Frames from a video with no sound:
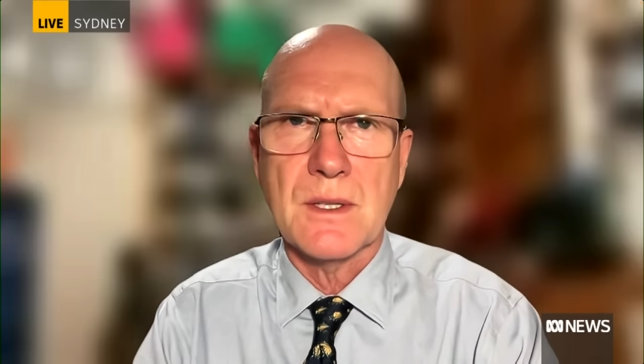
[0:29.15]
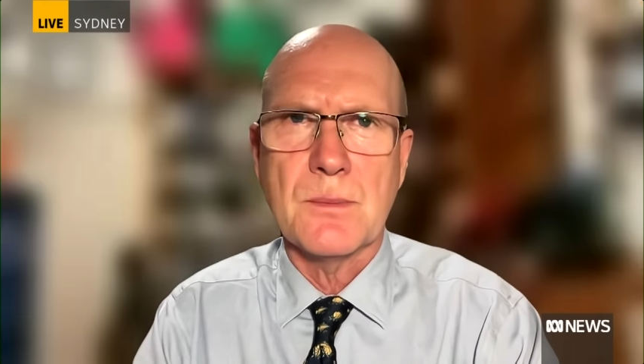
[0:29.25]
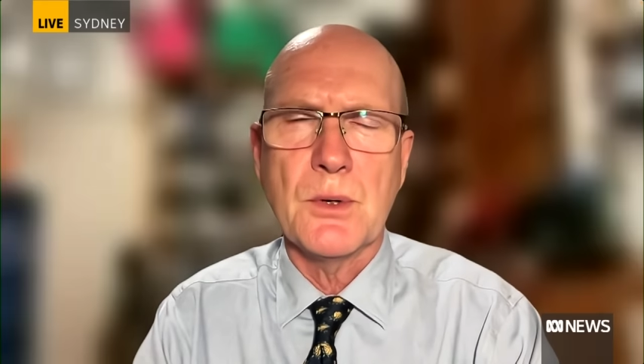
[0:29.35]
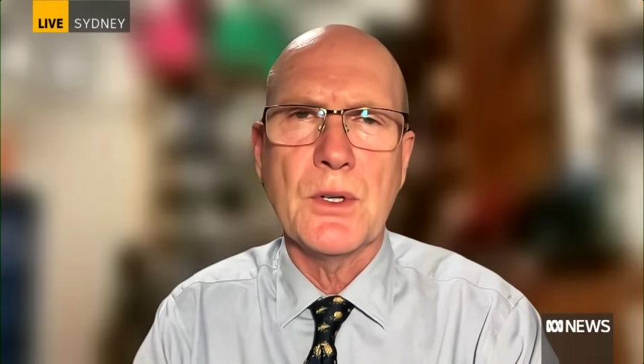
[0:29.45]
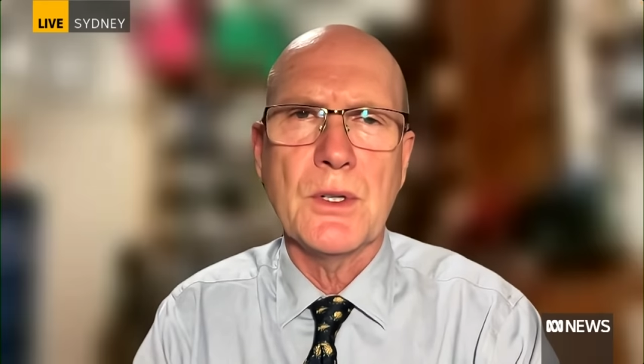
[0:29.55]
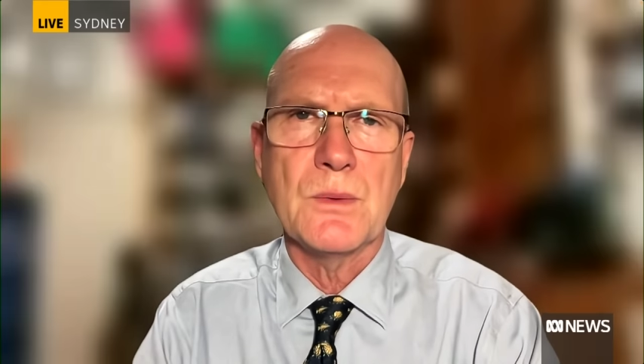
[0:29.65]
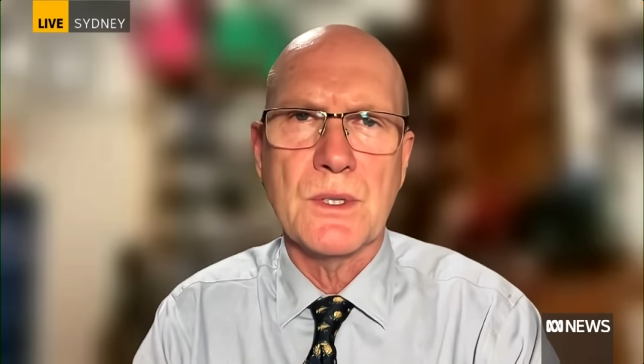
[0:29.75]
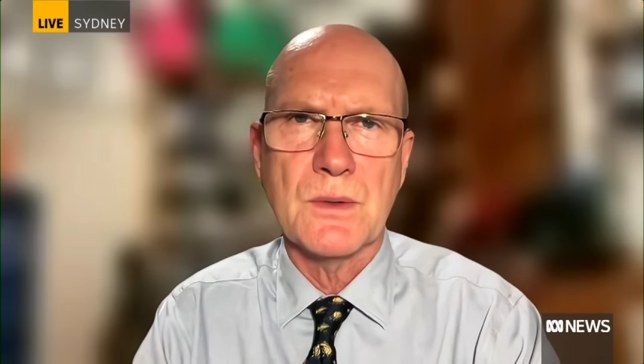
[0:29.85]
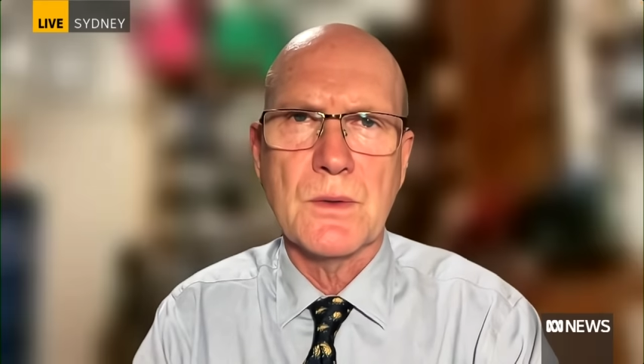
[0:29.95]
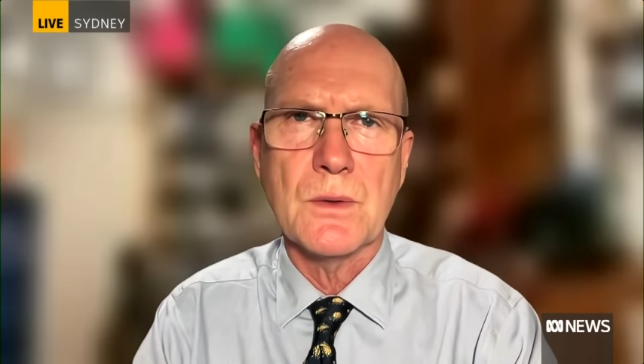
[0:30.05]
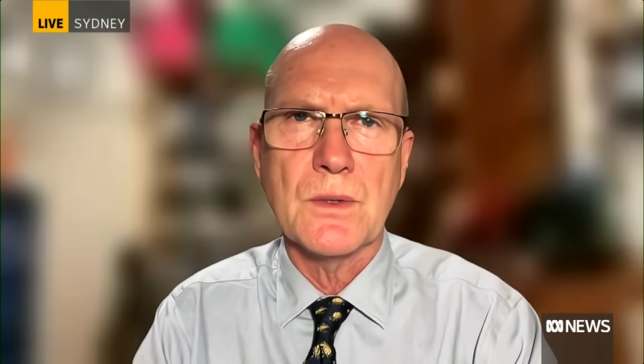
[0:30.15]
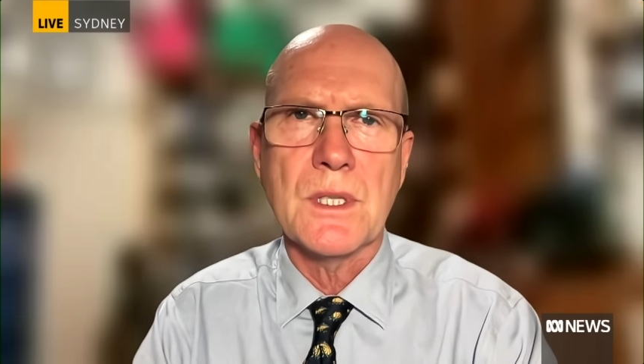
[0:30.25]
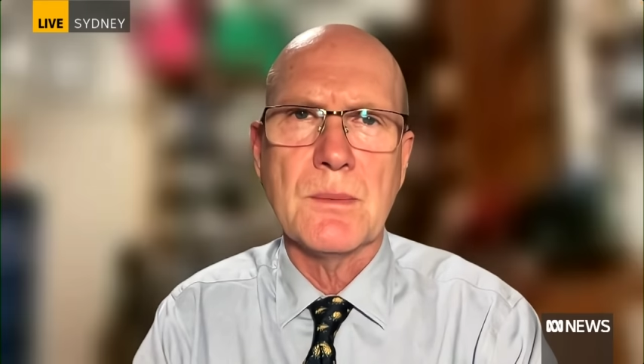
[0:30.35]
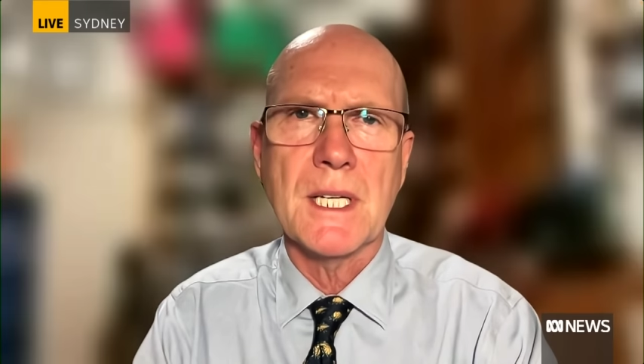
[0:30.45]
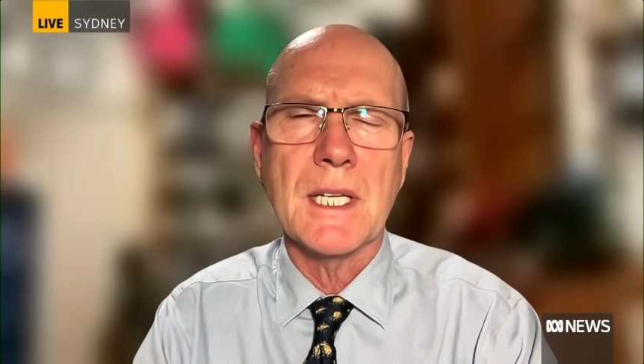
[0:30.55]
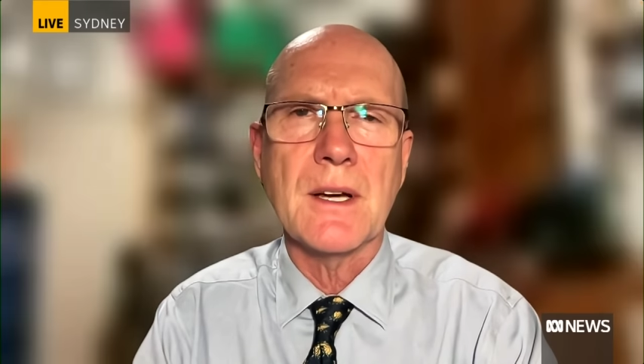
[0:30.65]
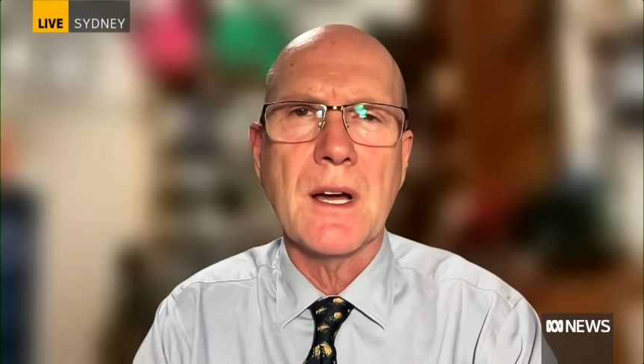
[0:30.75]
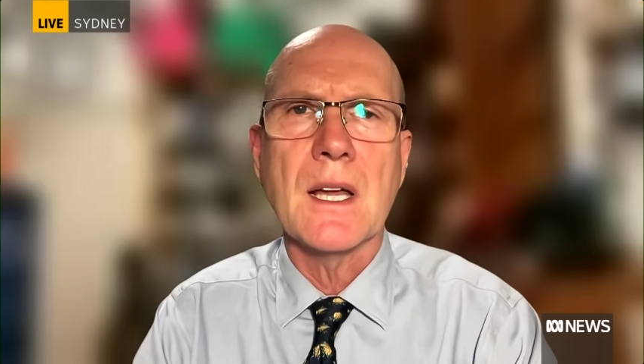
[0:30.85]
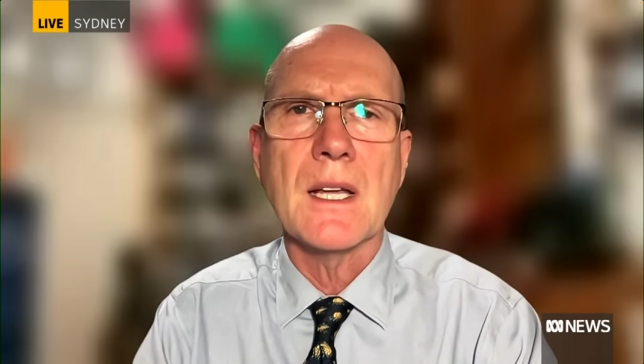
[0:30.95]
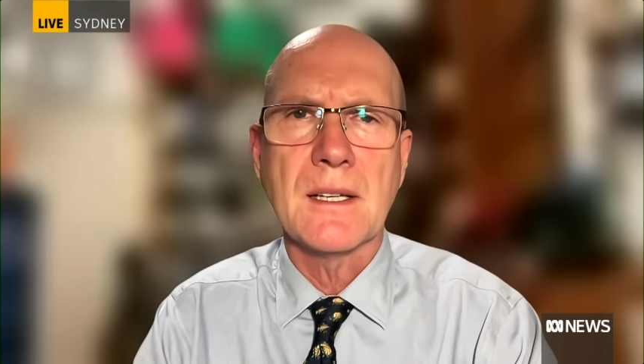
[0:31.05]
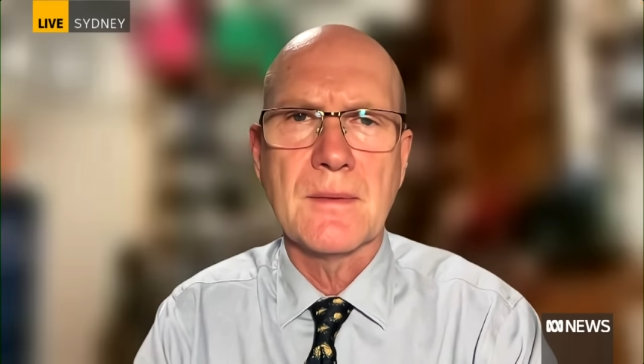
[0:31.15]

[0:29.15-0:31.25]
as the birds, which of course typically die.